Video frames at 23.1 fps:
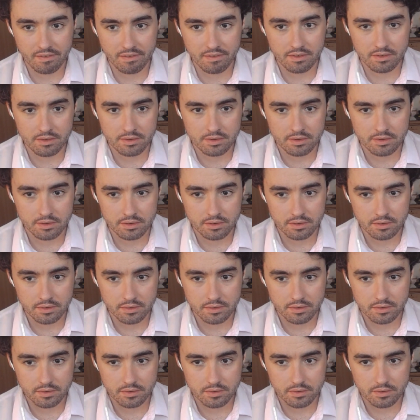
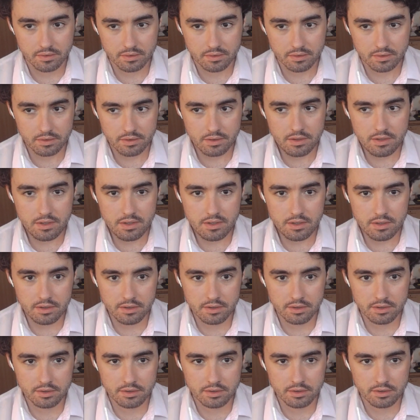
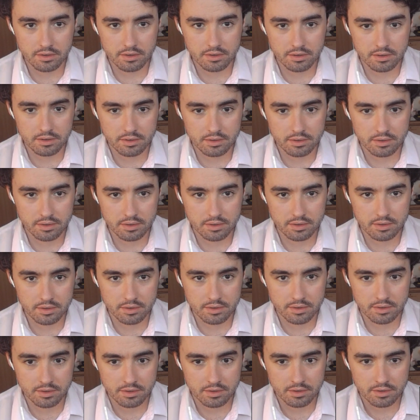
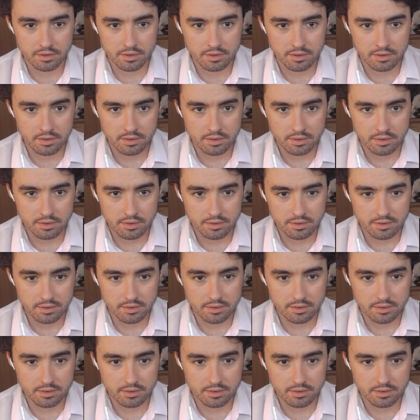The person shown says nothing.